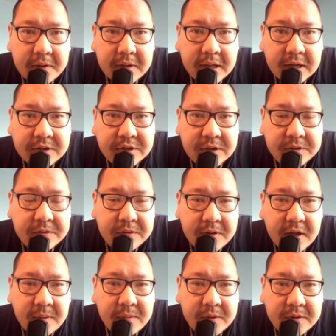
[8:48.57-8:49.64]
Actually
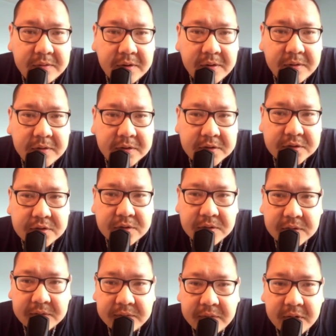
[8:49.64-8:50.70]
today I'm gonna record a
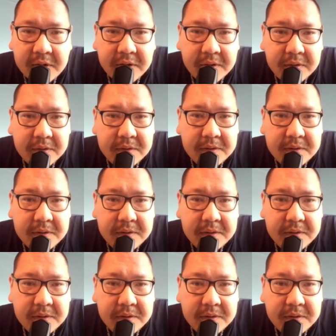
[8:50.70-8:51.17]
short video.